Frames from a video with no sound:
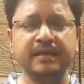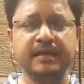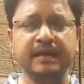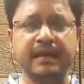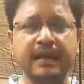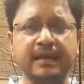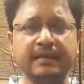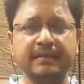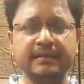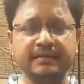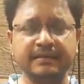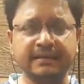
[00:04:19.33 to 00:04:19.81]

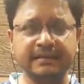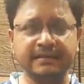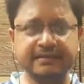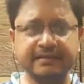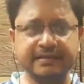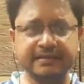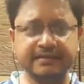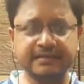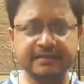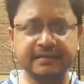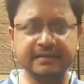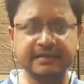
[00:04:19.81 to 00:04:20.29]
and the death
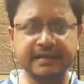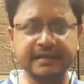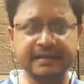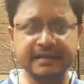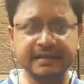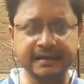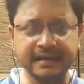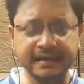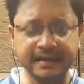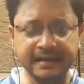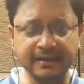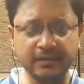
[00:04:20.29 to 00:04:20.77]
rates are
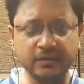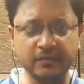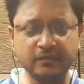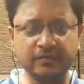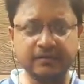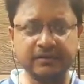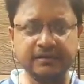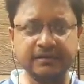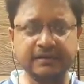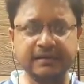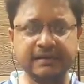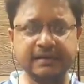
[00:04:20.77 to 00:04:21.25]
declining
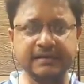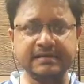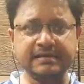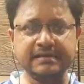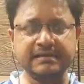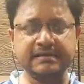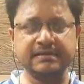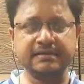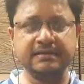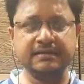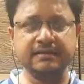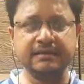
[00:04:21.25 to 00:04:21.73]
over the
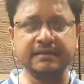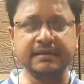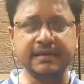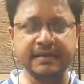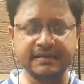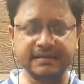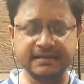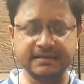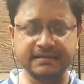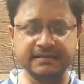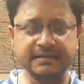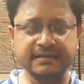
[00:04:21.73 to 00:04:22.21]
days.
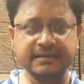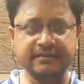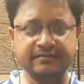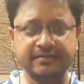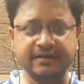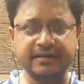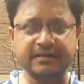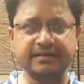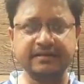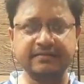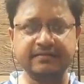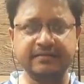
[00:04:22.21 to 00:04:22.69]
Yes, the
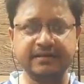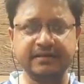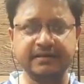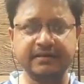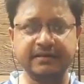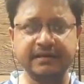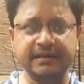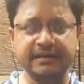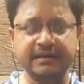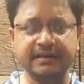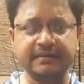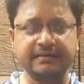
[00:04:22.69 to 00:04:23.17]
infectivity
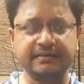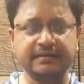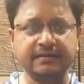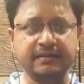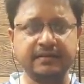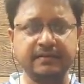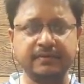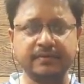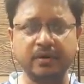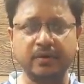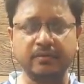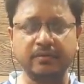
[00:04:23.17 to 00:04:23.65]
rate
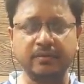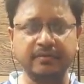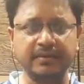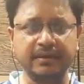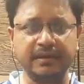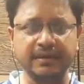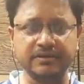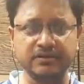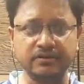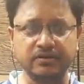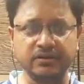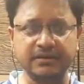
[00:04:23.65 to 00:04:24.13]
probably
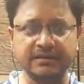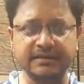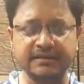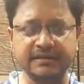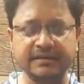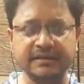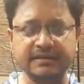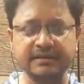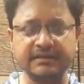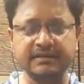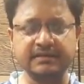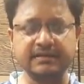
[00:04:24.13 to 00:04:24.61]
has not
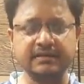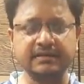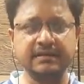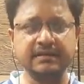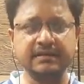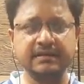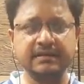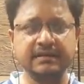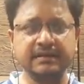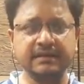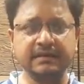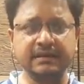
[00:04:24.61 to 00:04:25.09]
changed.
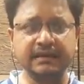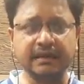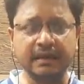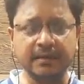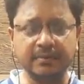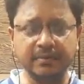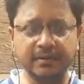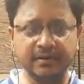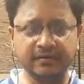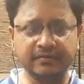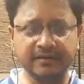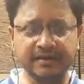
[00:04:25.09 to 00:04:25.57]
The
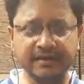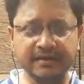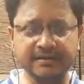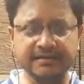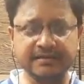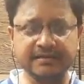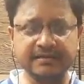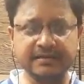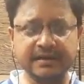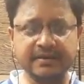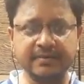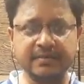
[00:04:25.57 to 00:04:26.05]
number of
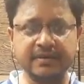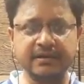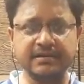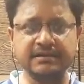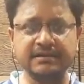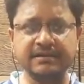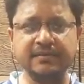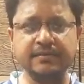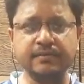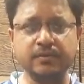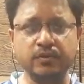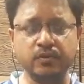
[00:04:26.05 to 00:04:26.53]
cases are
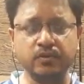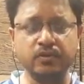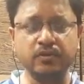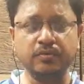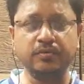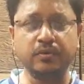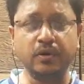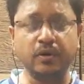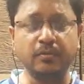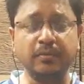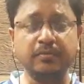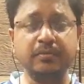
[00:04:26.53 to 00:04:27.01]
emerging more,
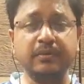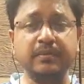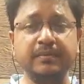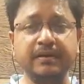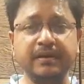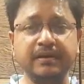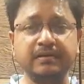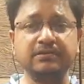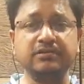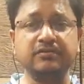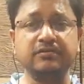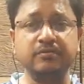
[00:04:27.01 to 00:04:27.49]
probably
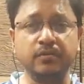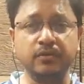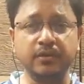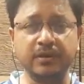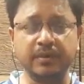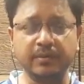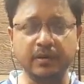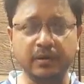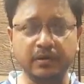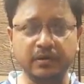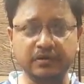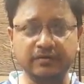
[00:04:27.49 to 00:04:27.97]
because of more
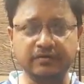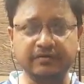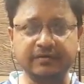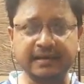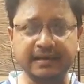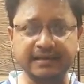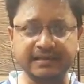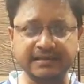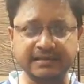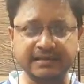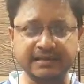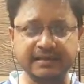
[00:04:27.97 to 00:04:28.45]
amount of
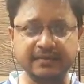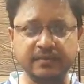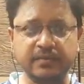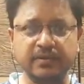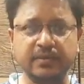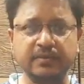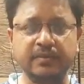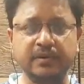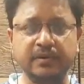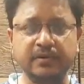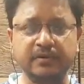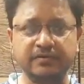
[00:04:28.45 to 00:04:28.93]
testing, more
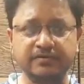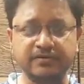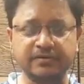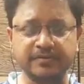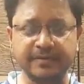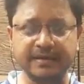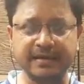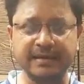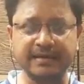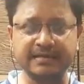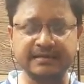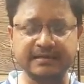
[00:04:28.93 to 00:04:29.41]
amount of
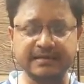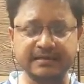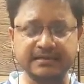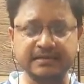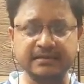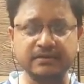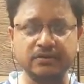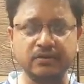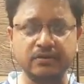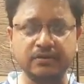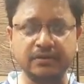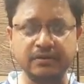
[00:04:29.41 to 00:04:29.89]
spread since the
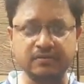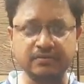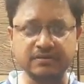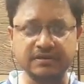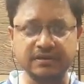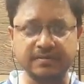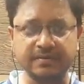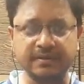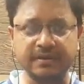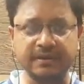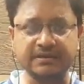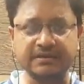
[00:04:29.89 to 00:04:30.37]
lockdowns
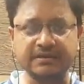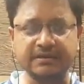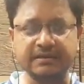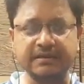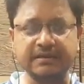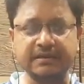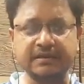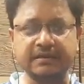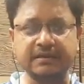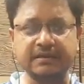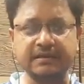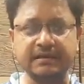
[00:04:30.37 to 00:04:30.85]
are partially
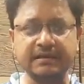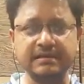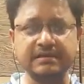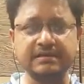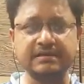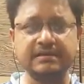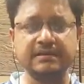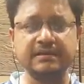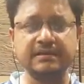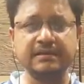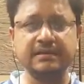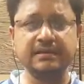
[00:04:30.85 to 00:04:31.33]

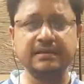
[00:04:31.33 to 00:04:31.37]
released.